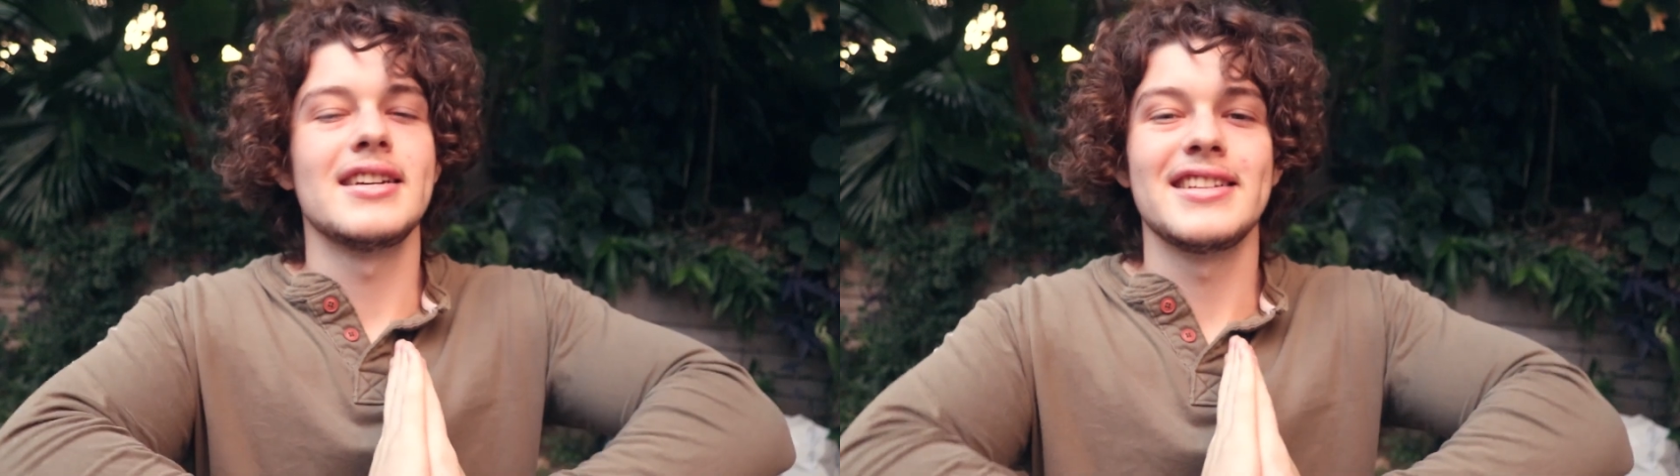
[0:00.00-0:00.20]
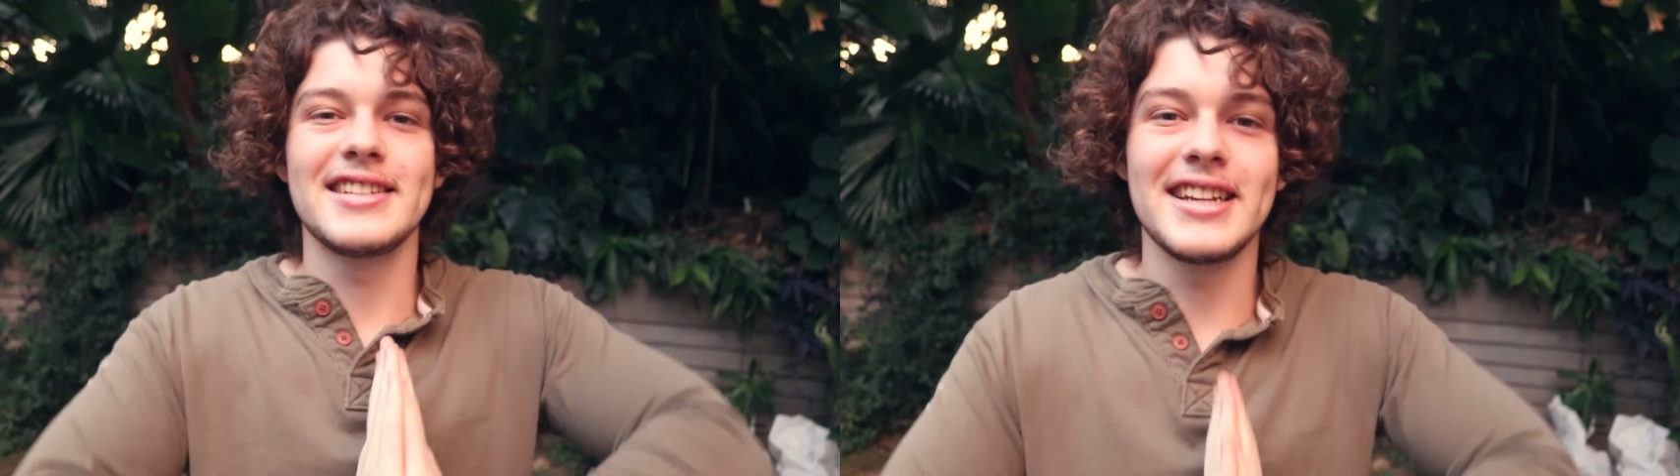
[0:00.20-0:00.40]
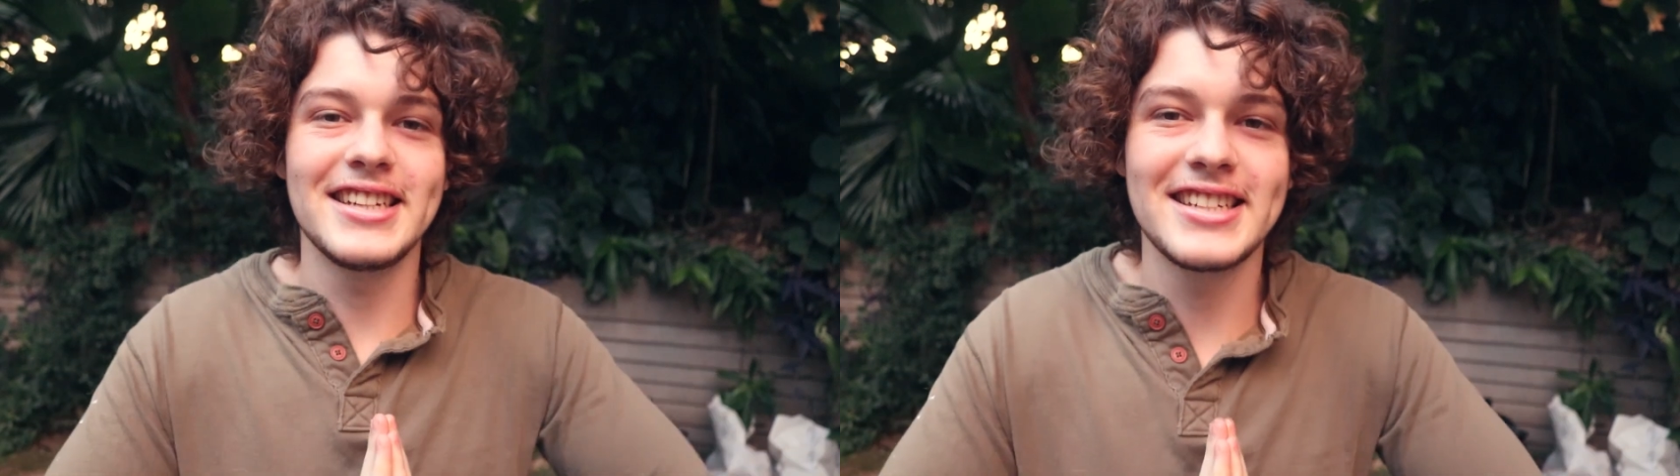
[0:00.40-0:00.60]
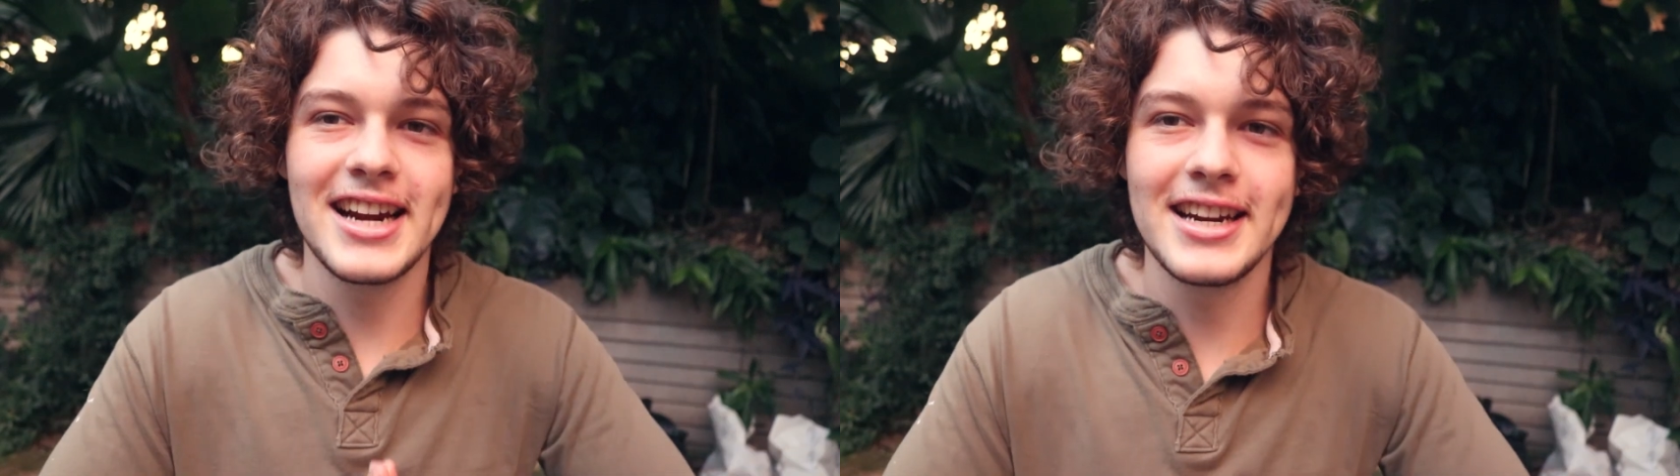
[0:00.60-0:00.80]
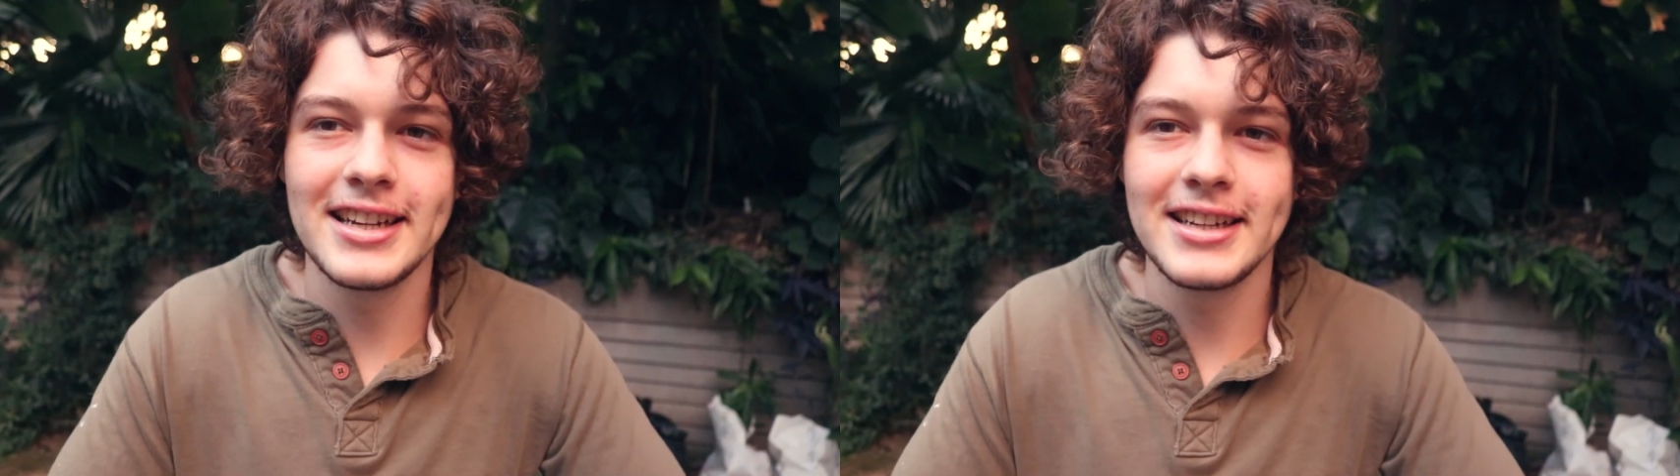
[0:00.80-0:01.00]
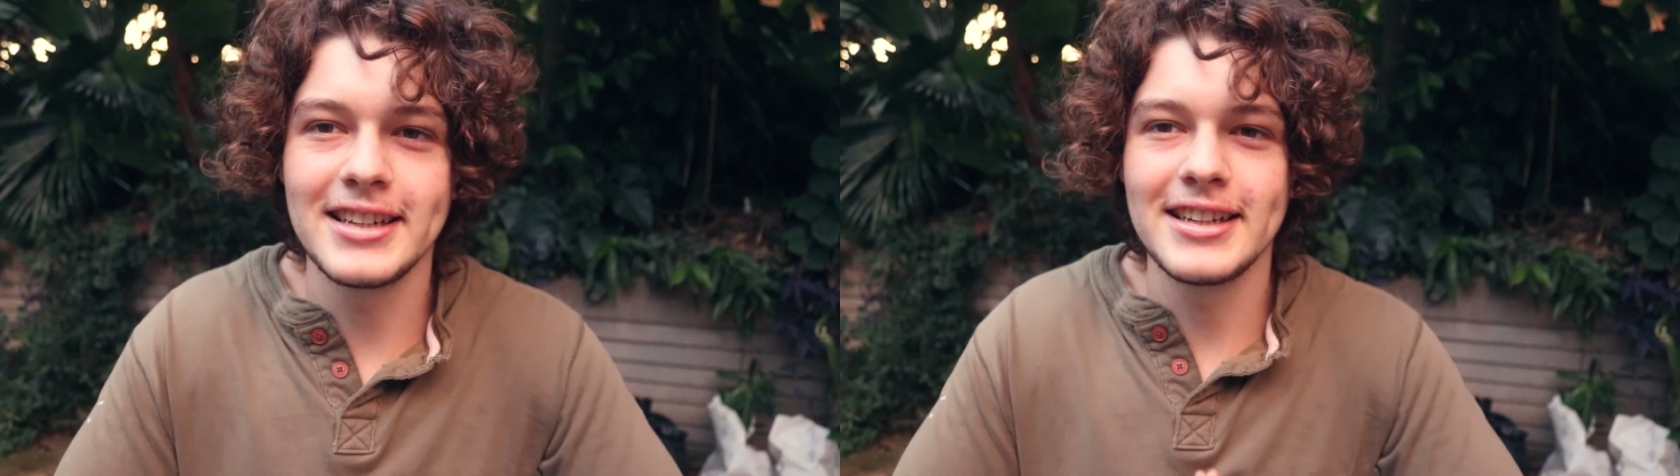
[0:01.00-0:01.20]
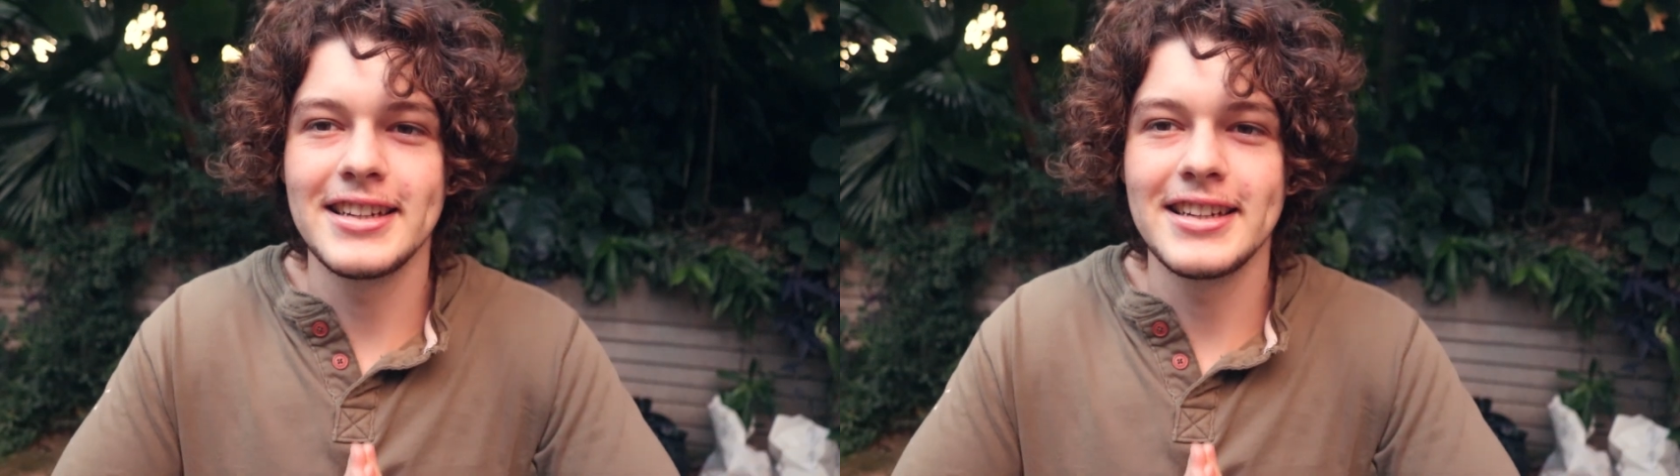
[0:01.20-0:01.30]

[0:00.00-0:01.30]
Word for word: stay shining